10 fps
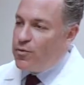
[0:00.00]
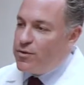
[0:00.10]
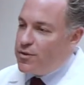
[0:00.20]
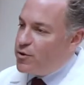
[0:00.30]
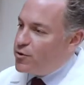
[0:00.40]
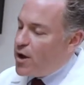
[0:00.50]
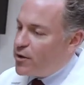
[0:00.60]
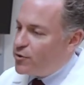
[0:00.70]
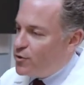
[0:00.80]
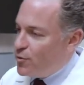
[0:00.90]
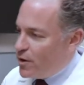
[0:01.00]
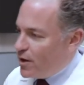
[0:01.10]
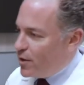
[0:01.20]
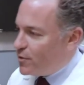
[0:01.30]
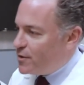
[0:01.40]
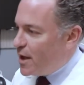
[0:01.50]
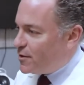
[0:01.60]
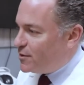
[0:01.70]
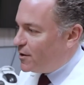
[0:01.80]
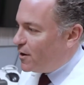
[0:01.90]
but we're offering patients
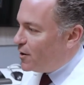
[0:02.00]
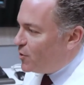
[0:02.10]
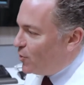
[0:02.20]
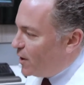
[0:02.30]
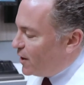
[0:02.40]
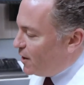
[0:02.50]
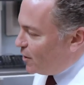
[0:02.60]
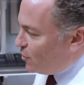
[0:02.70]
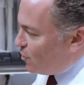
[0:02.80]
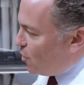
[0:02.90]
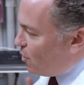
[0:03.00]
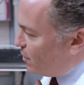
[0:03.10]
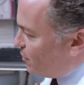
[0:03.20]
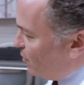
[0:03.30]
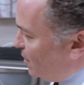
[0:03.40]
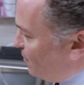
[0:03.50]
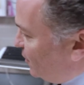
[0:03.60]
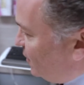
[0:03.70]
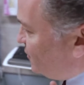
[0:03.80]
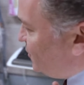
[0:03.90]
essentially less invasive treatment
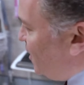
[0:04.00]
options than